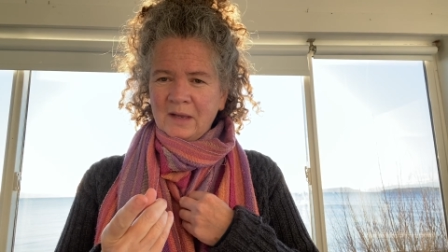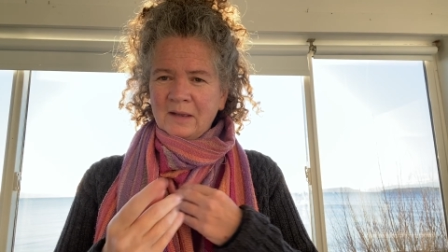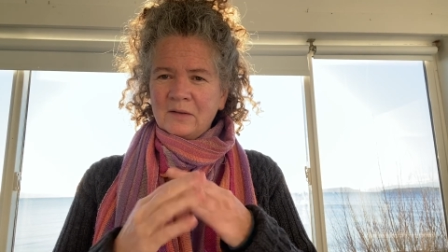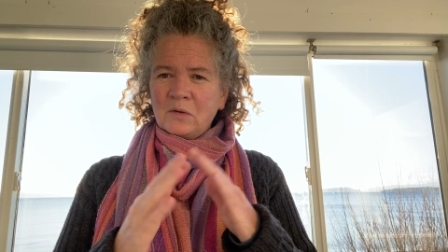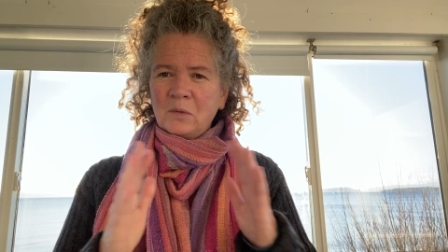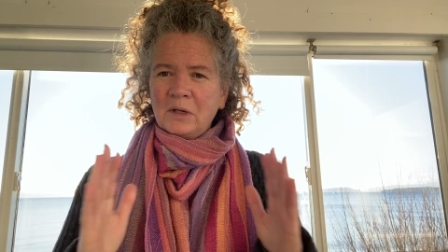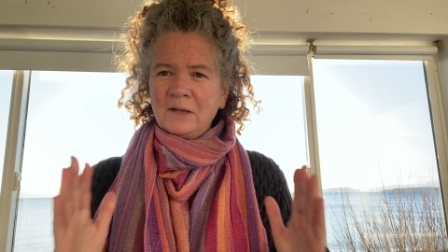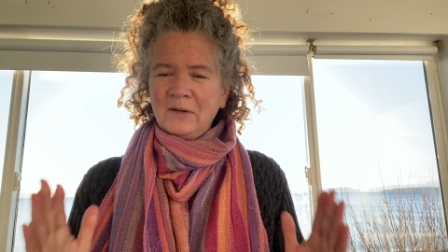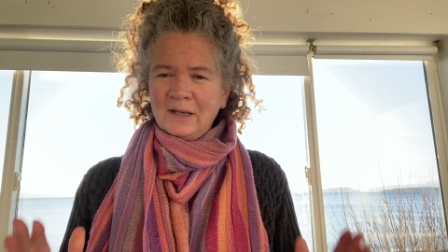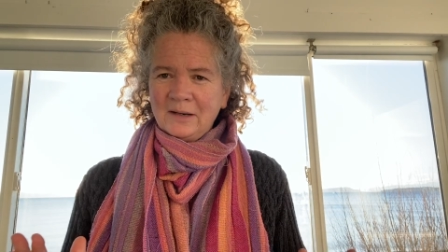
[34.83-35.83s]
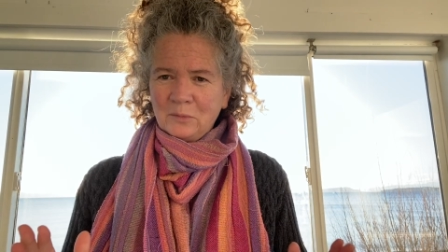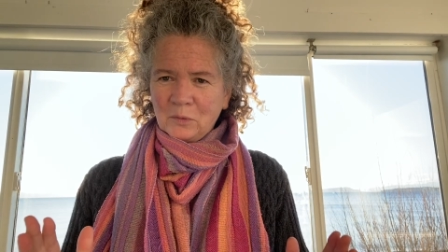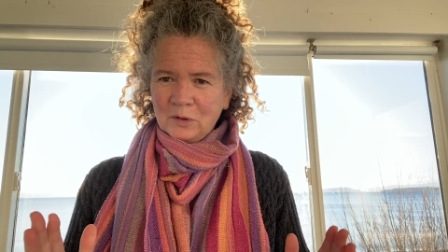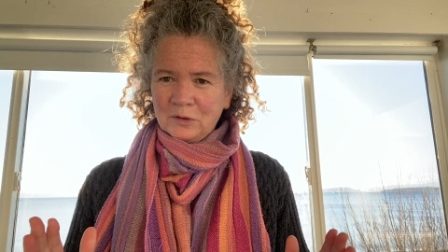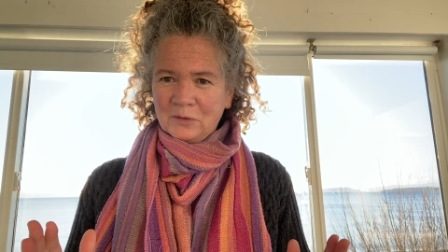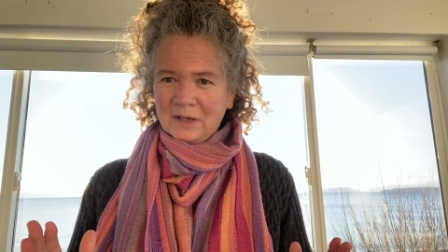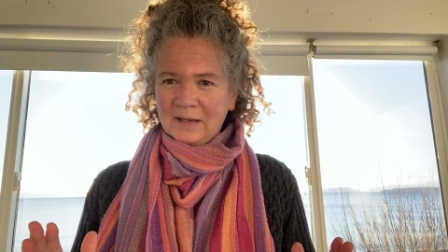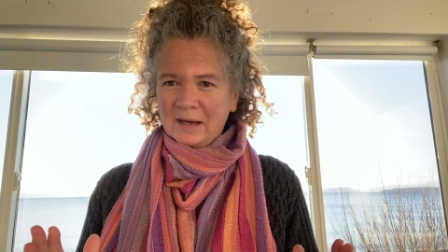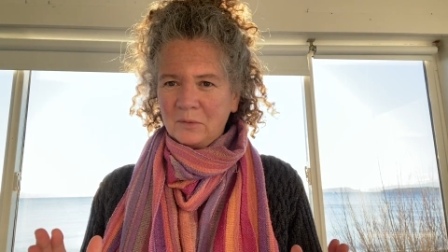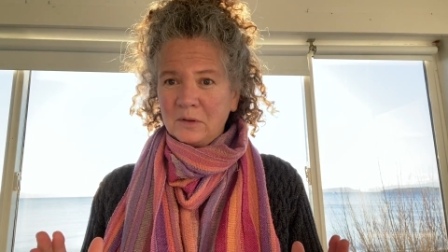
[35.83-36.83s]
So we're living in a world right
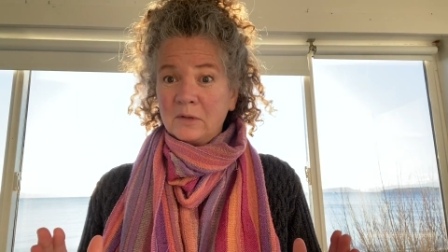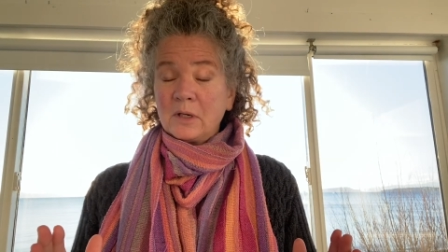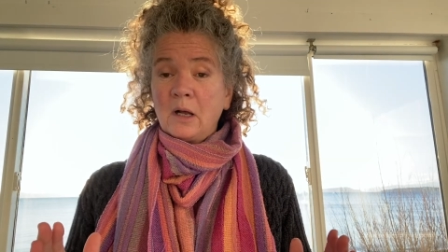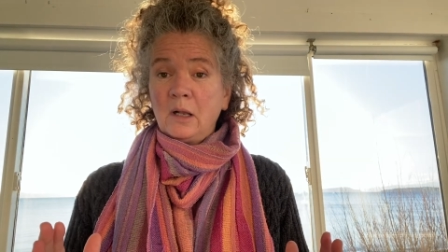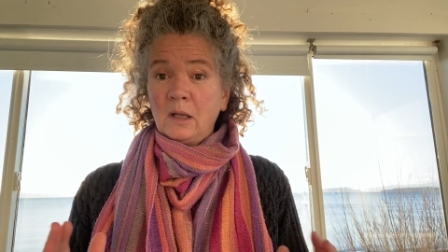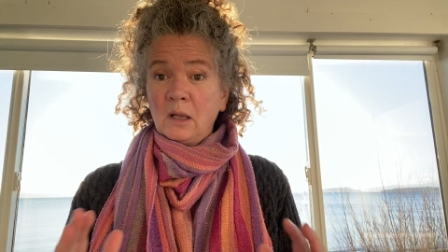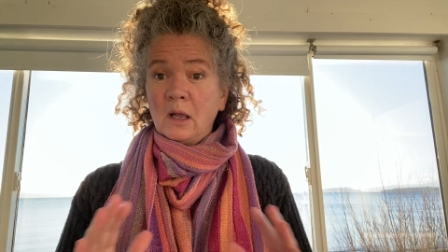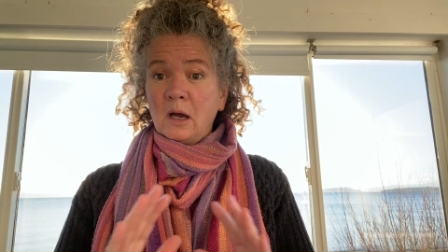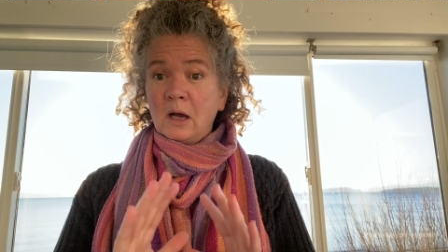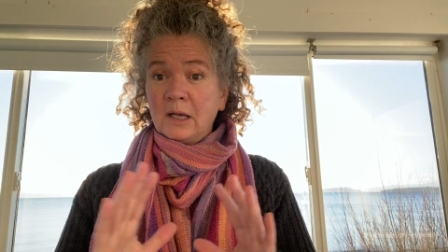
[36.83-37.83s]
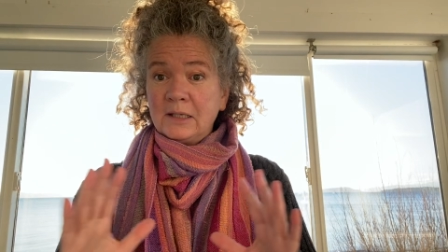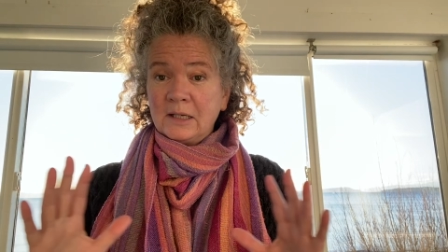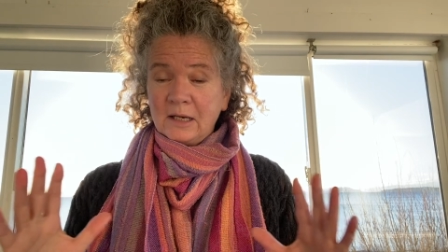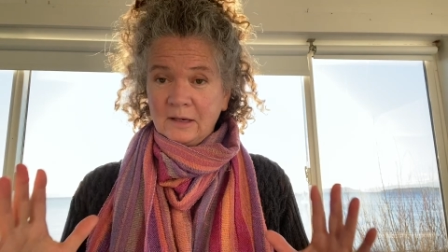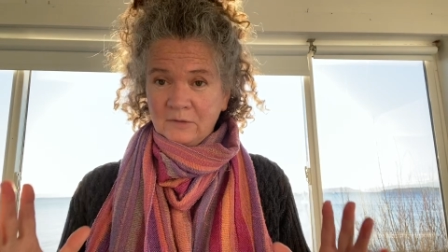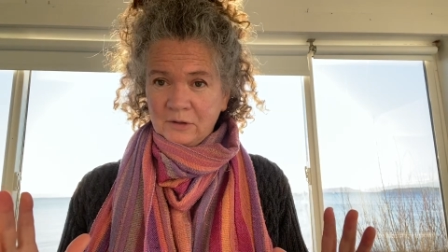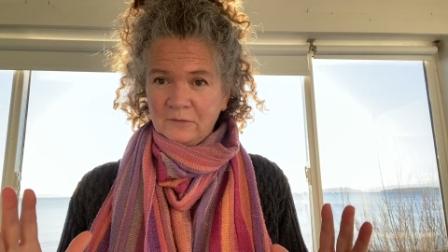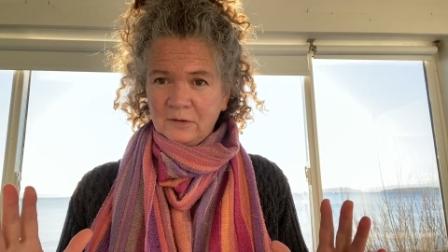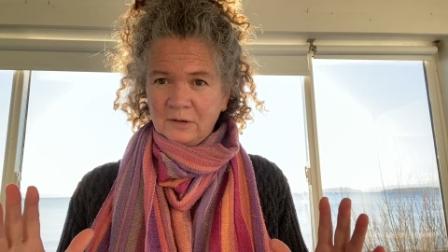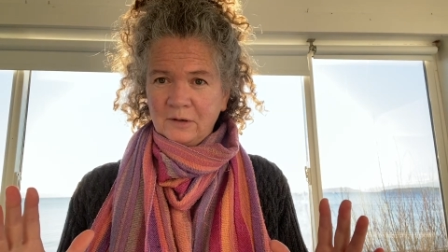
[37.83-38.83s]
now where there's a lot of
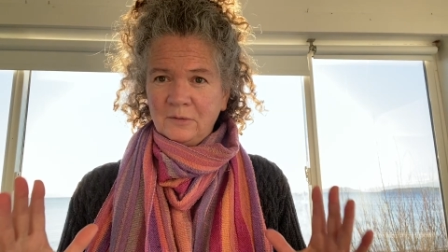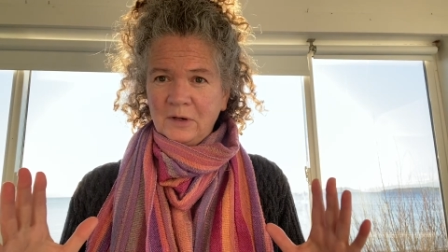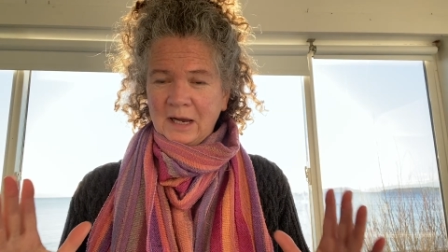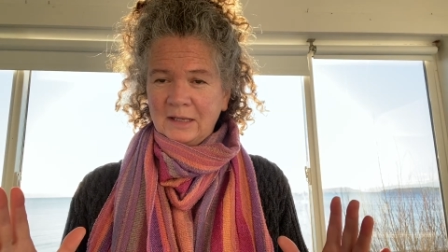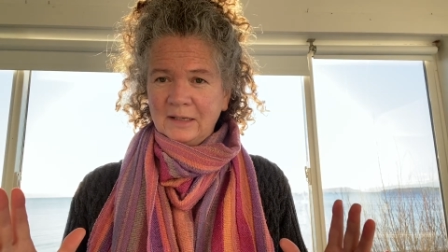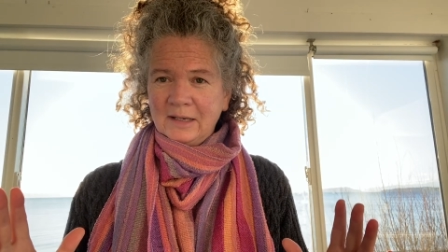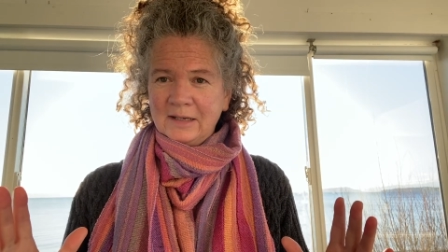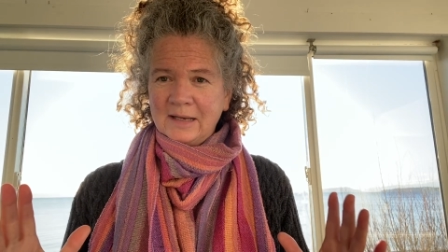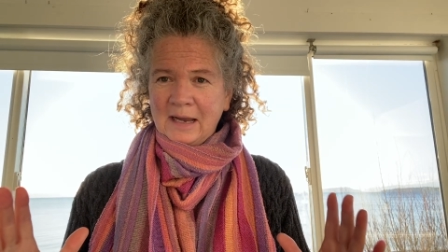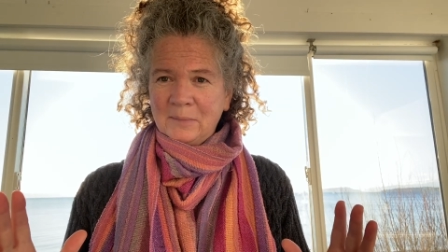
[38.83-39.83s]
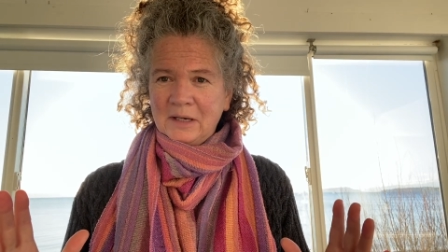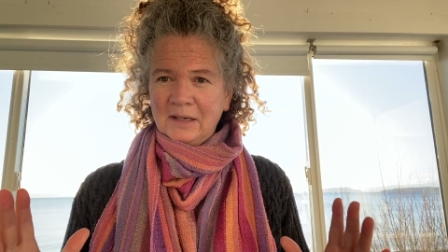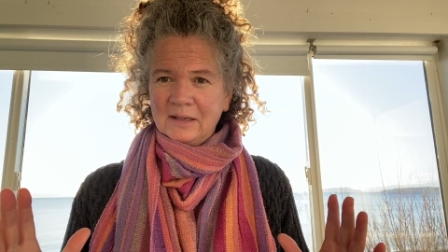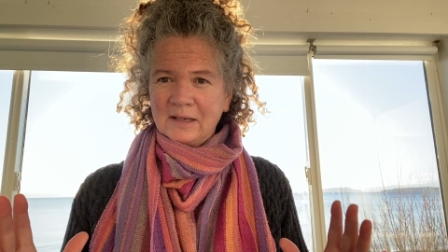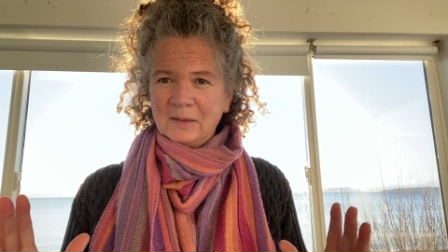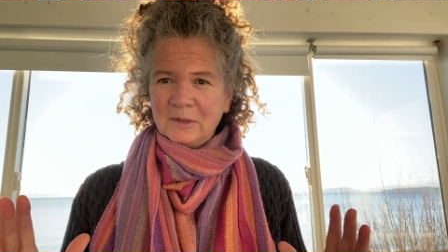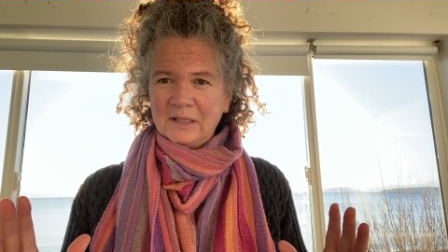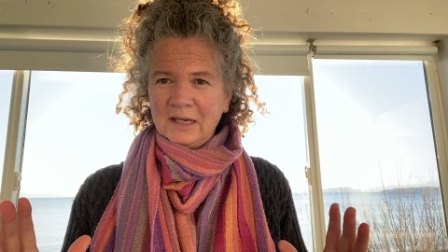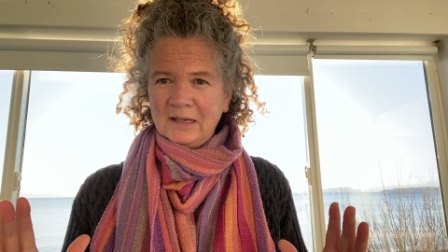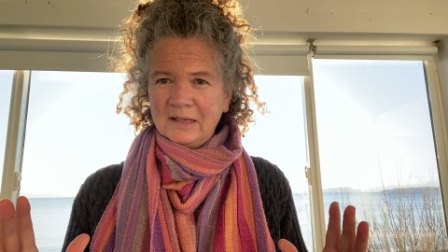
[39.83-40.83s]
different realities happening
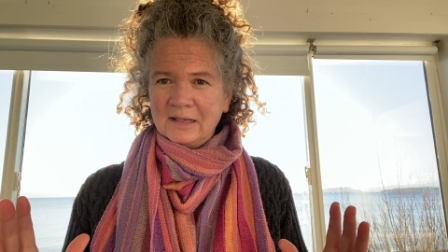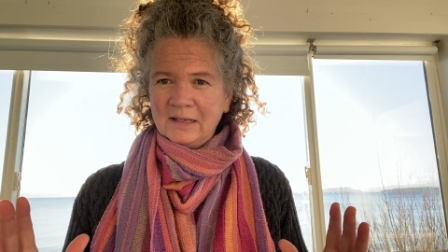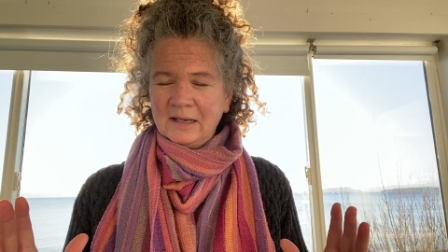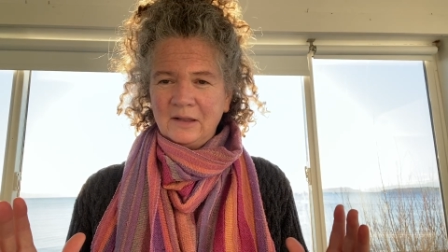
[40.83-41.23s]
simultaneously.